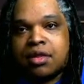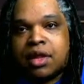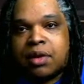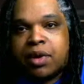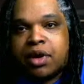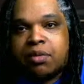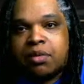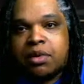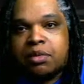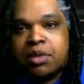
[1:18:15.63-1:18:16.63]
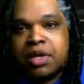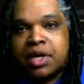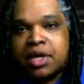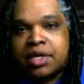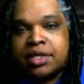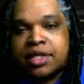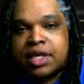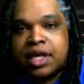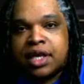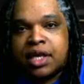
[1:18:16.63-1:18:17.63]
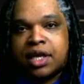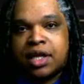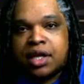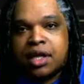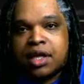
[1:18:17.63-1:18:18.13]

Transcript: they were helping him because he